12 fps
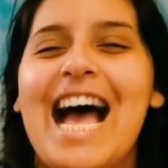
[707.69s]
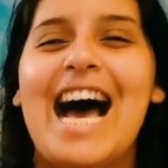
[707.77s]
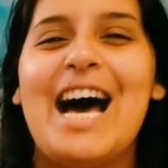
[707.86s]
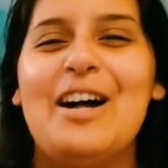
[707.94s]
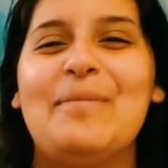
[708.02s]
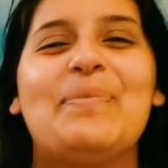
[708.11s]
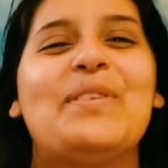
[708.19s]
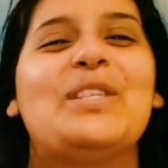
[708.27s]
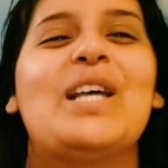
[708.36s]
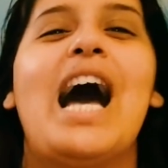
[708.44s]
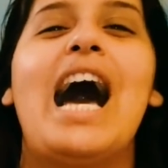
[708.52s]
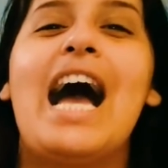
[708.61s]

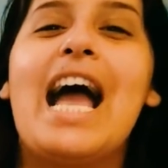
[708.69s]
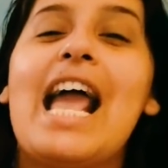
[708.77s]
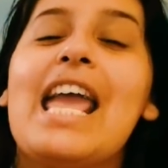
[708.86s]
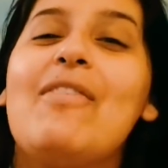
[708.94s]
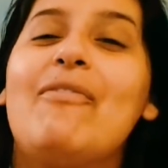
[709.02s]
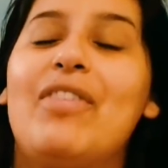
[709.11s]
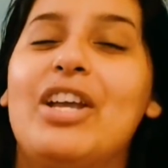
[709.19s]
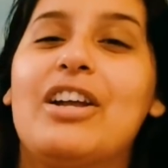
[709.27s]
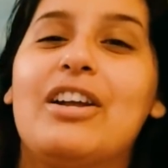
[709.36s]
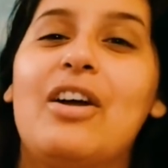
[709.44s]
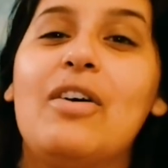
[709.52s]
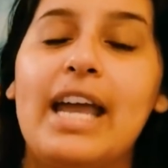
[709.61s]
So I
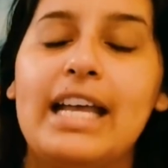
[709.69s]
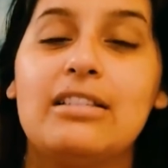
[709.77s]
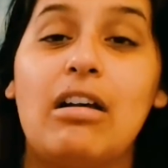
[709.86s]
figured, okay,